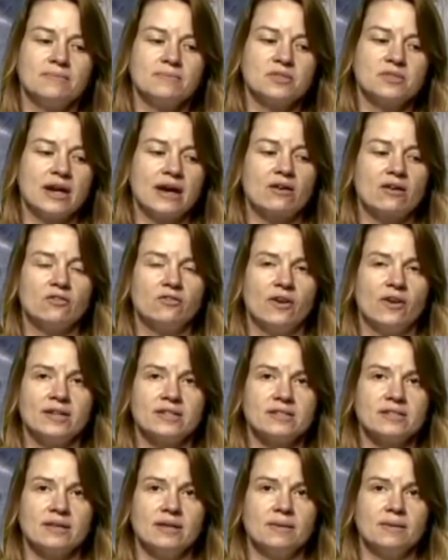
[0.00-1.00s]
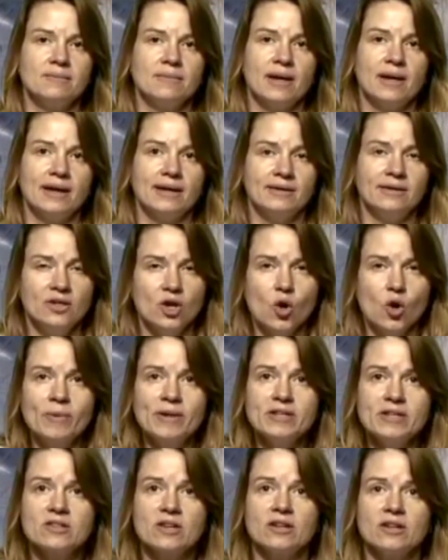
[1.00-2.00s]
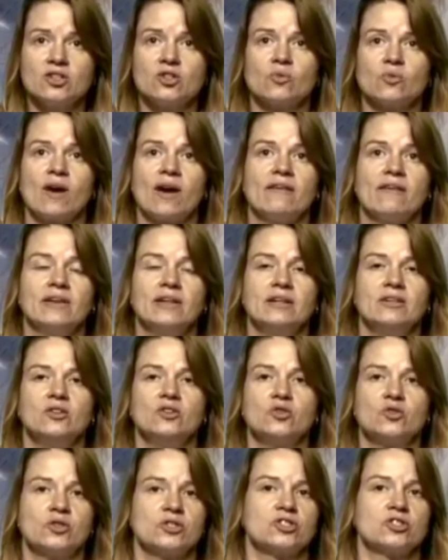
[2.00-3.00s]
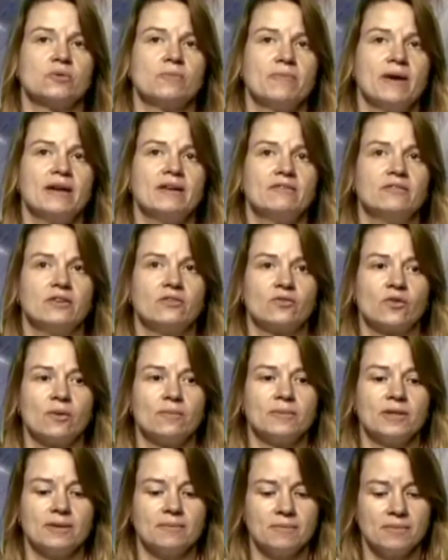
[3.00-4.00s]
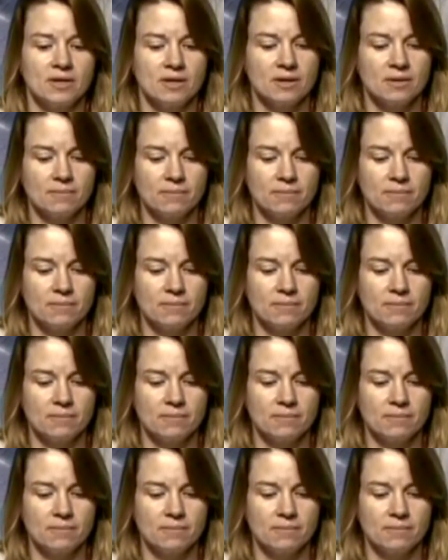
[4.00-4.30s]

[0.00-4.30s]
sacrifice them, and nobody's going to derive any nutritional benefit from them.